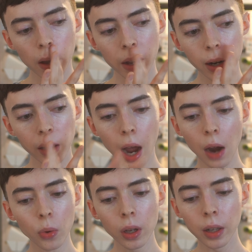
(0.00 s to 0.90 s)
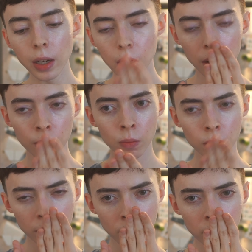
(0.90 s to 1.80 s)
And I, I really liked it.
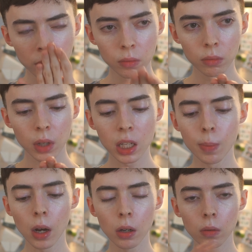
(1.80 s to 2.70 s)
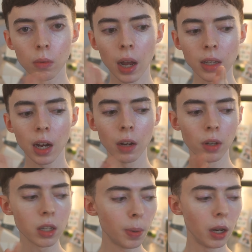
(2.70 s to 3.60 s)
The smell has kind of
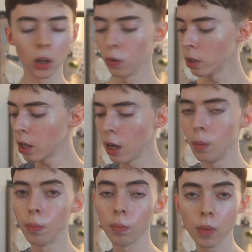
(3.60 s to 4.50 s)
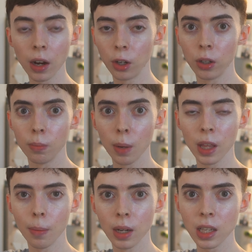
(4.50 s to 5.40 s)
dissipated over time. I don't know, maybe
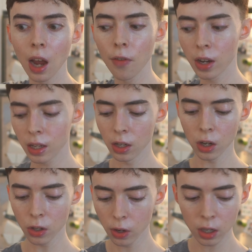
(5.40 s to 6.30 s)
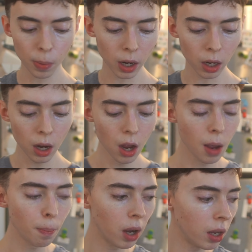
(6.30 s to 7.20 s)
that means the efficacy is also dissipated.
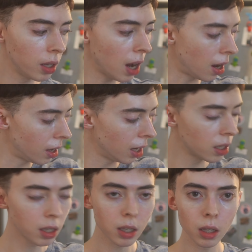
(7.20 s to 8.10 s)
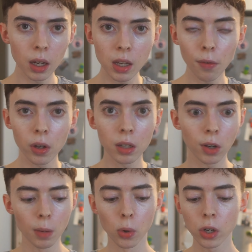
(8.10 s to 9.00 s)
But yeah, it's it definitely is
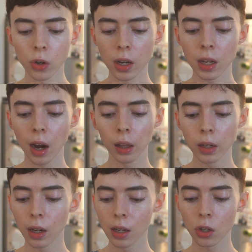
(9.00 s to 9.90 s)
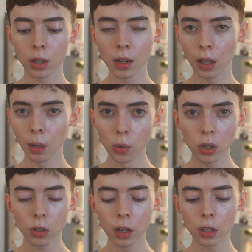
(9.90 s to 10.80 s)
very moisturizing. I liked it as just a daily
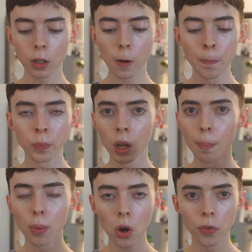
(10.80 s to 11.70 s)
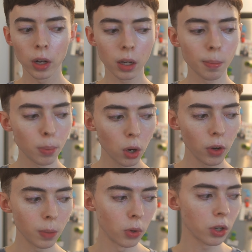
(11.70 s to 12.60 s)
moisturizer. Perfect,
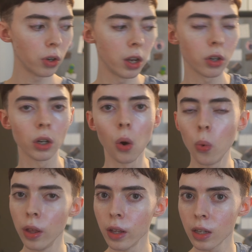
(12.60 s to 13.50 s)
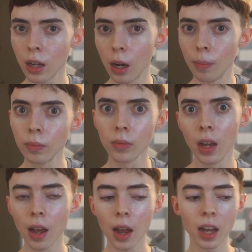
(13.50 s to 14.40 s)
perfect moisturizer with some
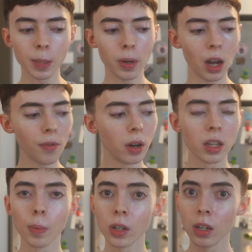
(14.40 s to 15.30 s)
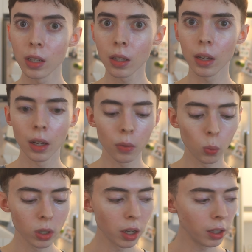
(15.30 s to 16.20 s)
S P F, not as much as
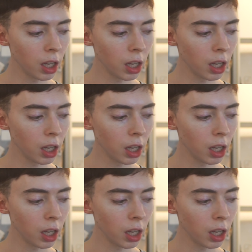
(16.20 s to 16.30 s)
was on the